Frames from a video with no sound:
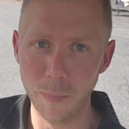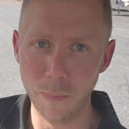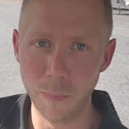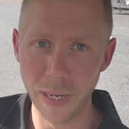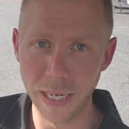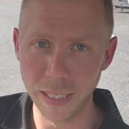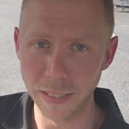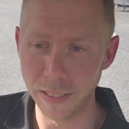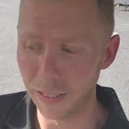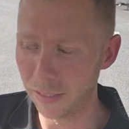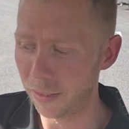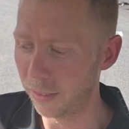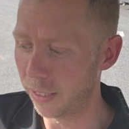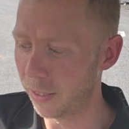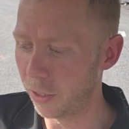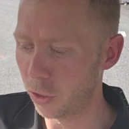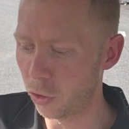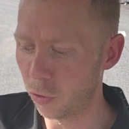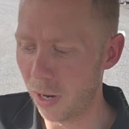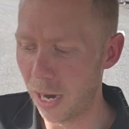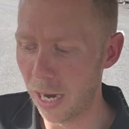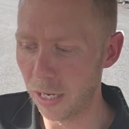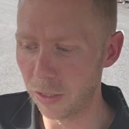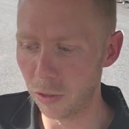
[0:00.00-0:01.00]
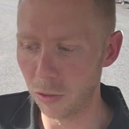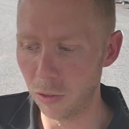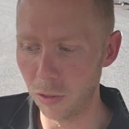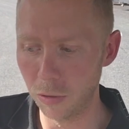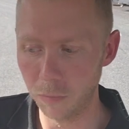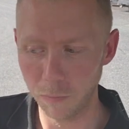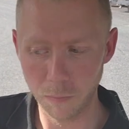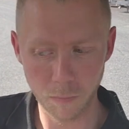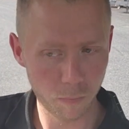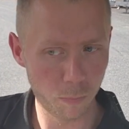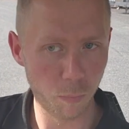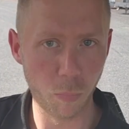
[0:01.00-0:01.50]
Basically, the
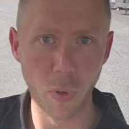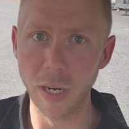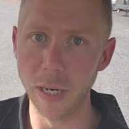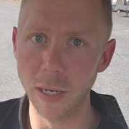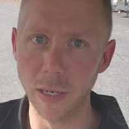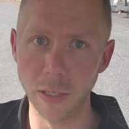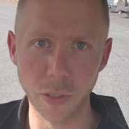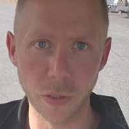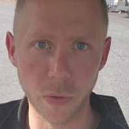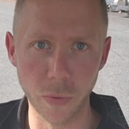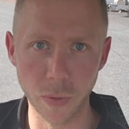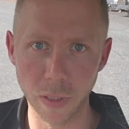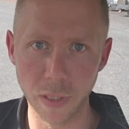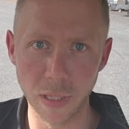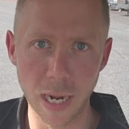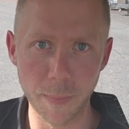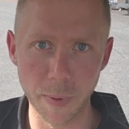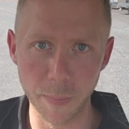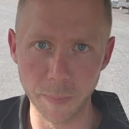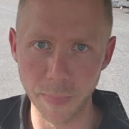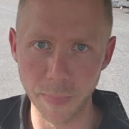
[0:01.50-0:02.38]
tractor bringing us to a stop